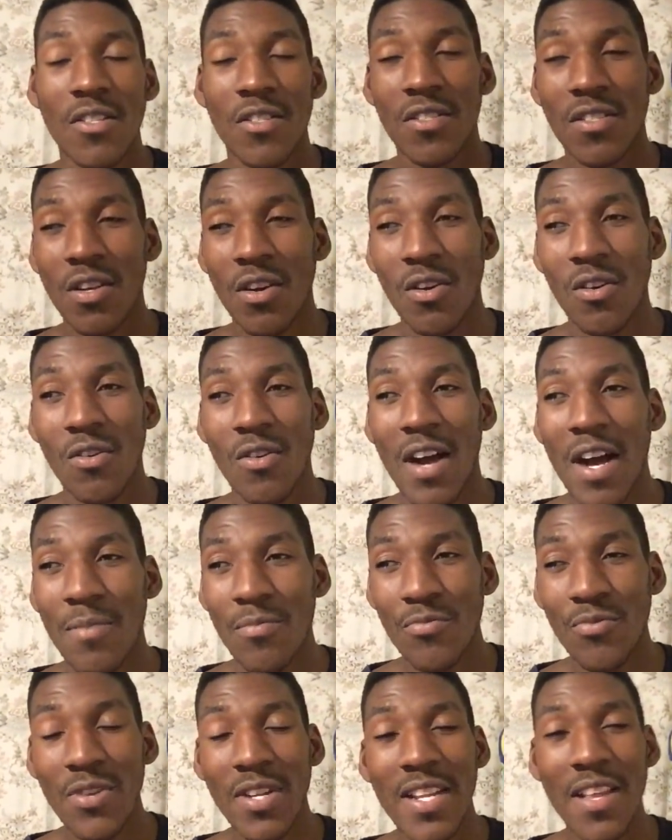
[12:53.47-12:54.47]
So
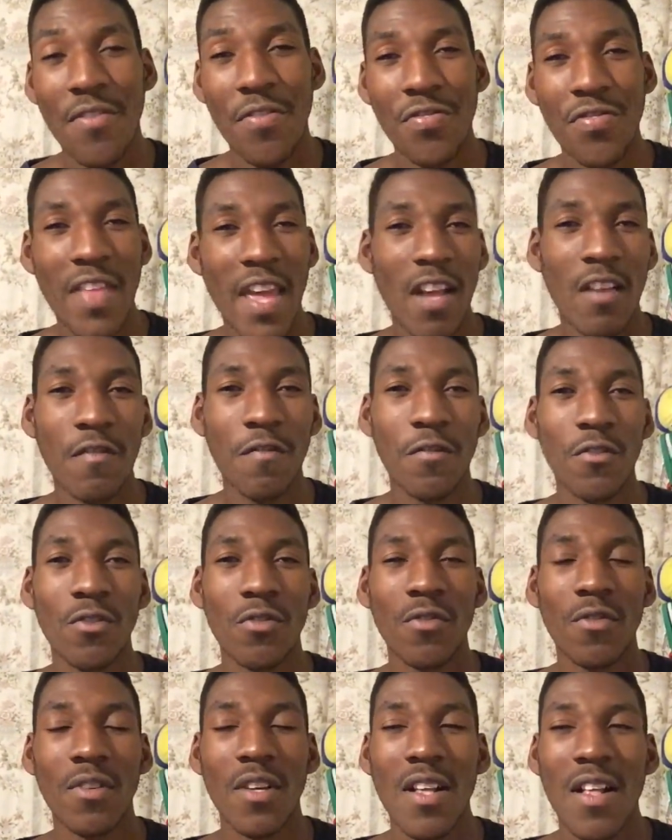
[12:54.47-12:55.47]
I'm really
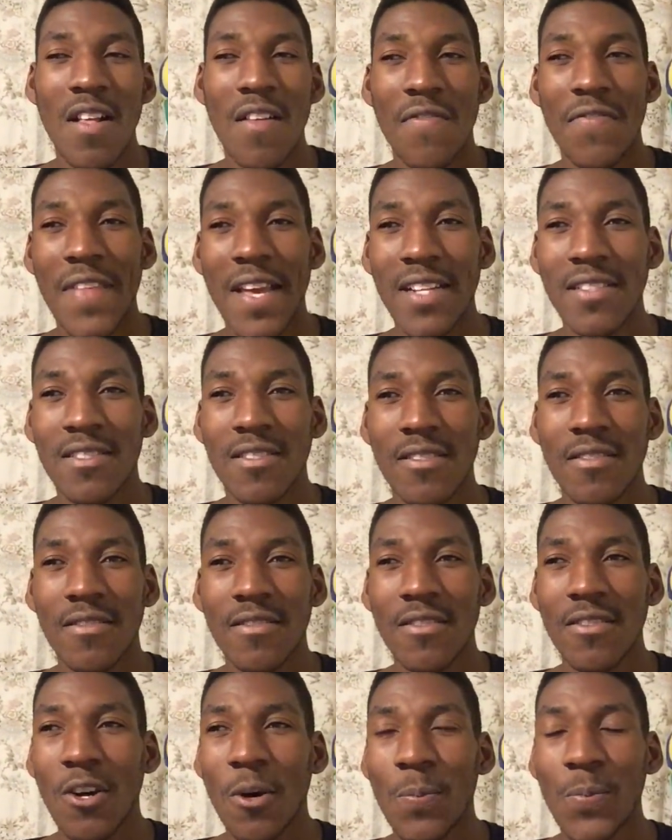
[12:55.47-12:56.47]
thankful that
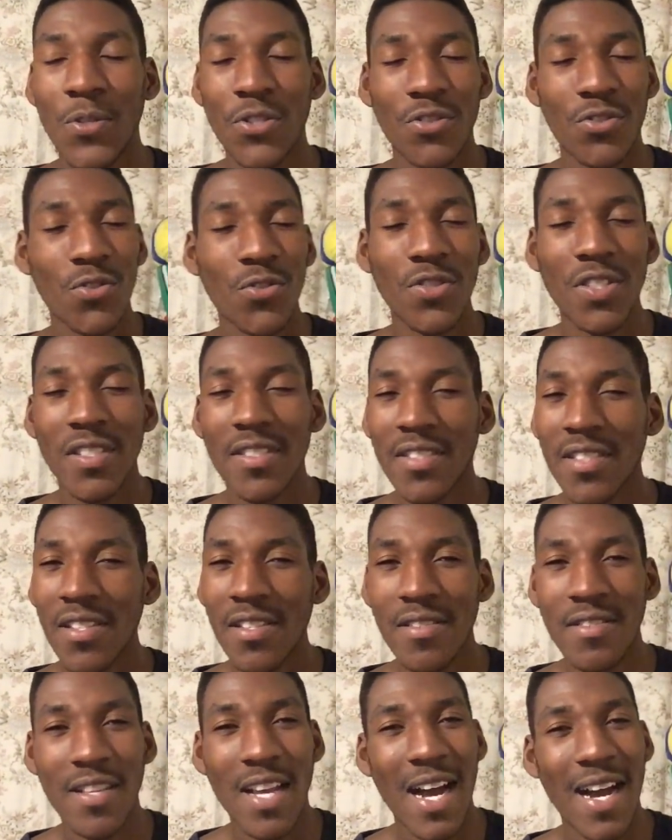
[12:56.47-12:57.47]

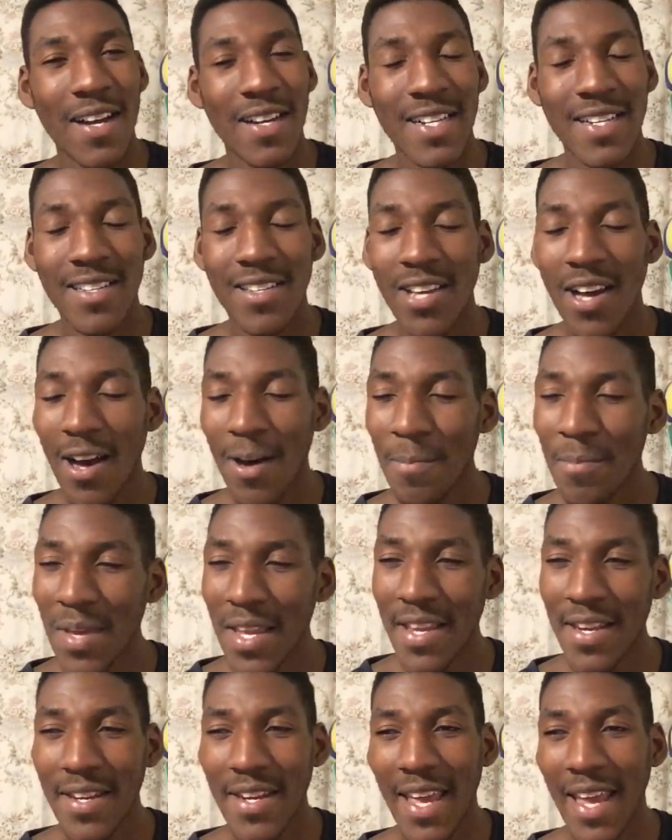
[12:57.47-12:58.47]
opportunities are
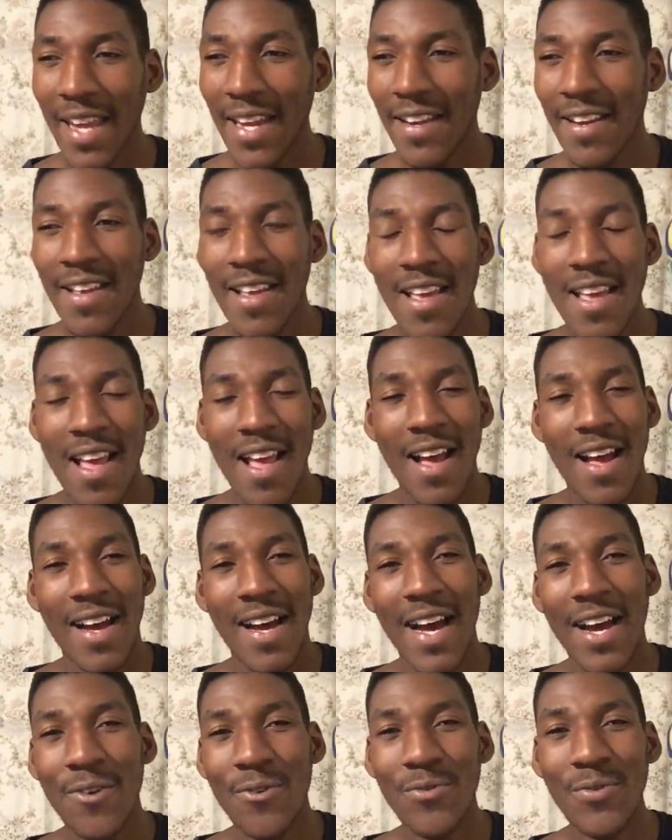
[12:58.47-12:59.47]
coming and
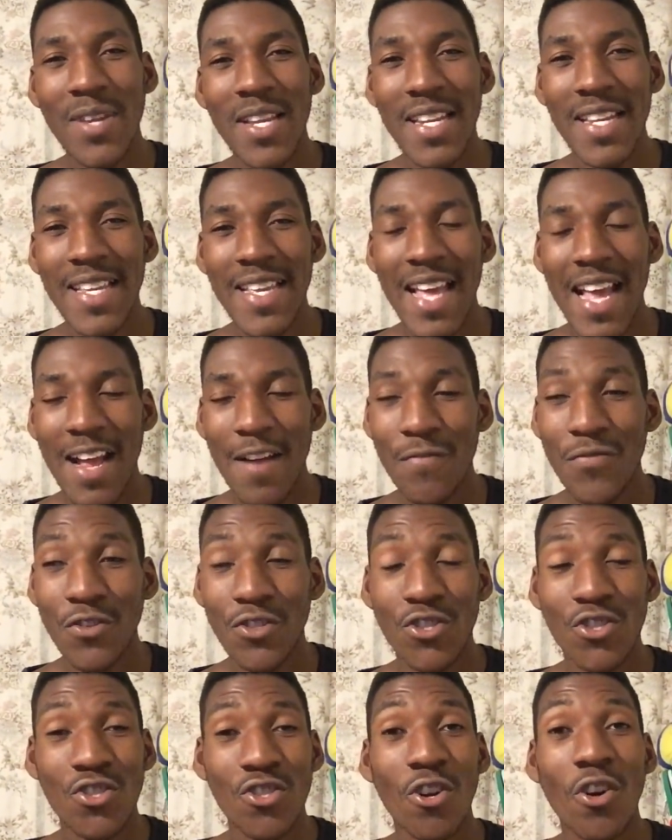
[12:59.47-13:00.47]
I really have
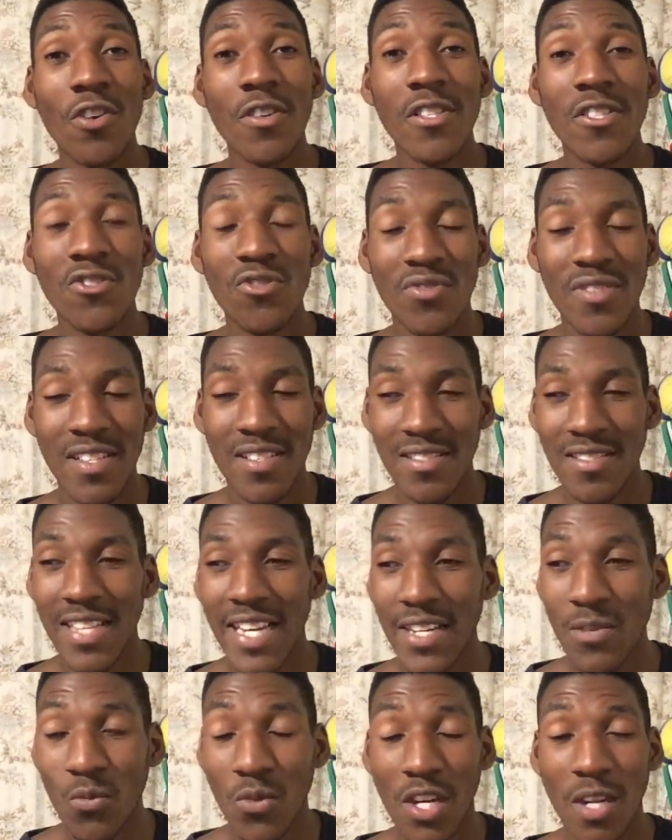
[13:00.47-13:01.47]
the choice to
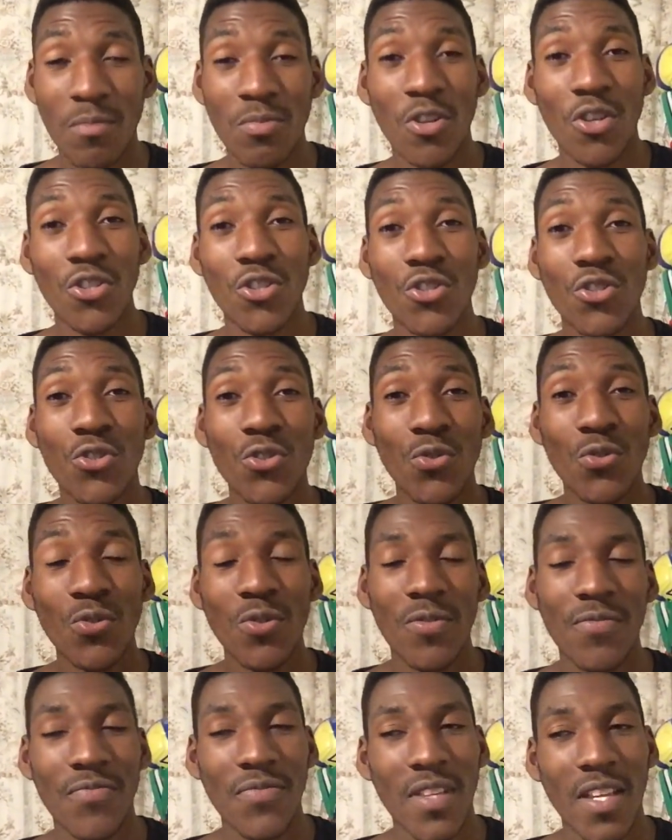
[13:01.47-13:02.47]
decide what I'm gonna
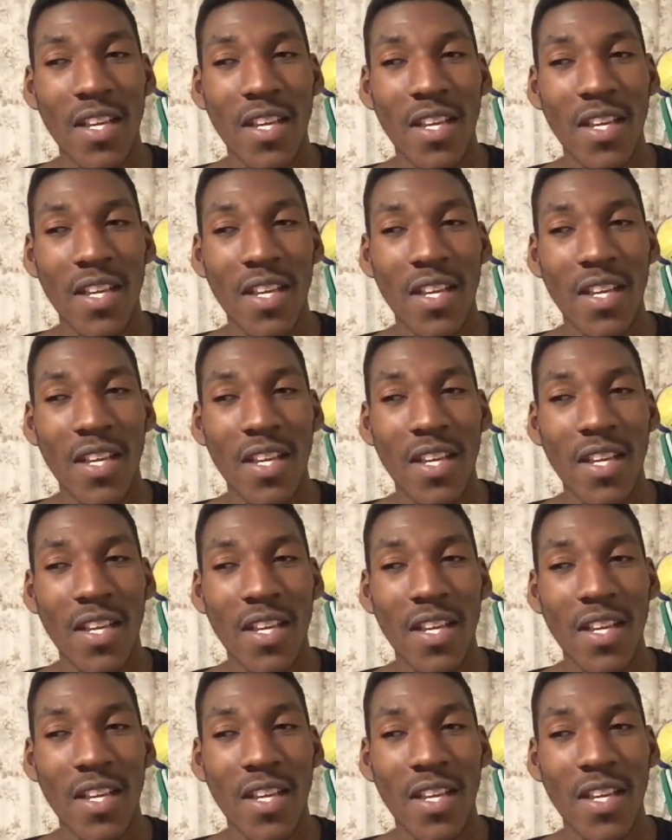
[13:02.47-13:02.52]
do.